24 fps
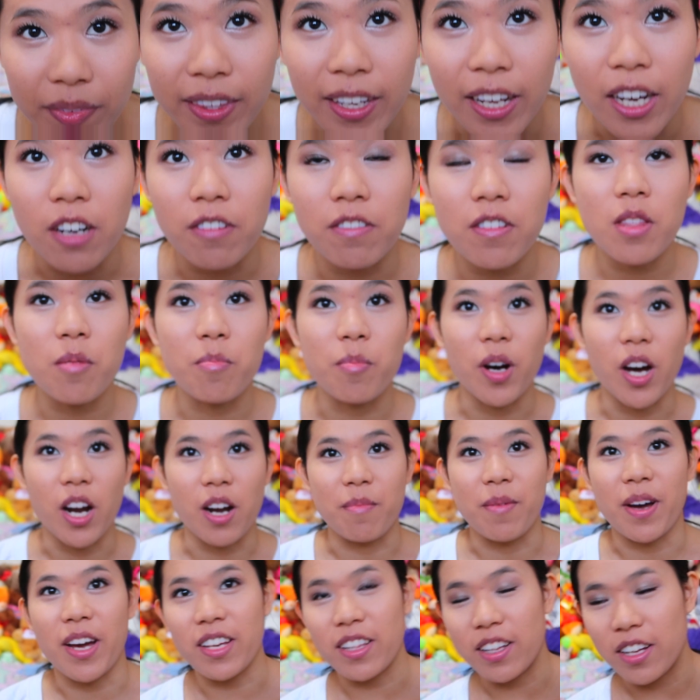Now for the
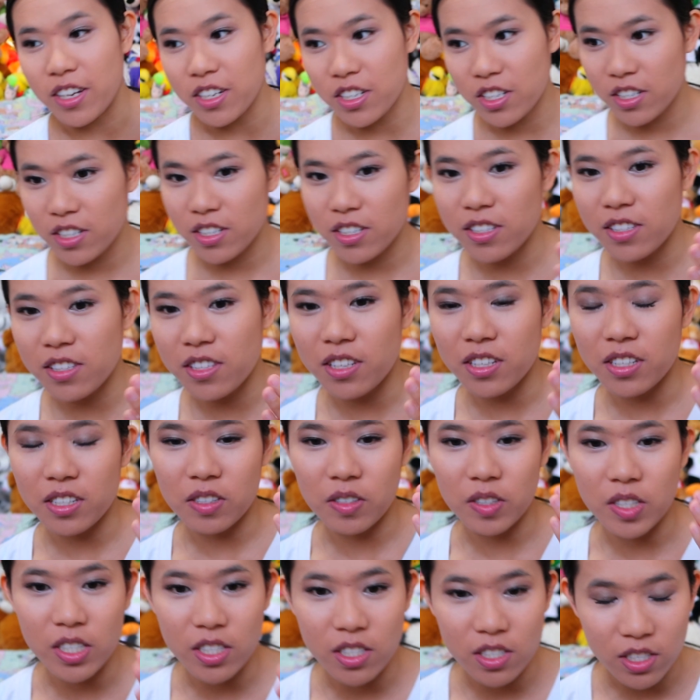bottom eyelashes, which